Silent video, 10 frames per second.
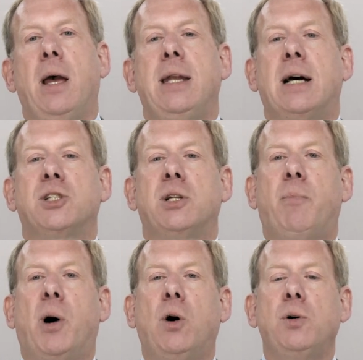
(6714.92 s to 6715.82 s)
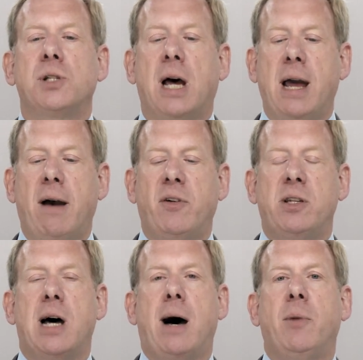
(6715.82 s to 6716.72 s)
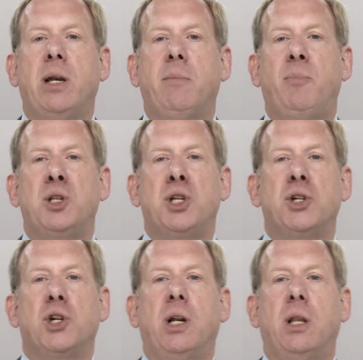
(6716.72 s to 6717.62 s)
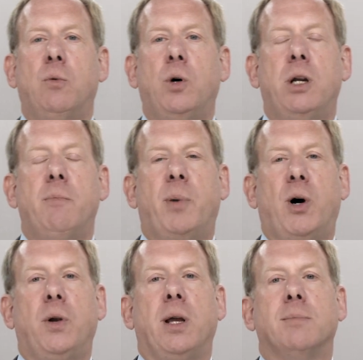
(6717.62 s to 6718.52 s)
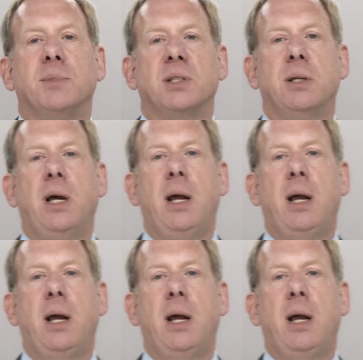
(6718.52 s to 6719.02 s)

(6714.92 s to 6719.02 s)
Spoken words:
Now, suppose I have a dominant position in the wooden podiums,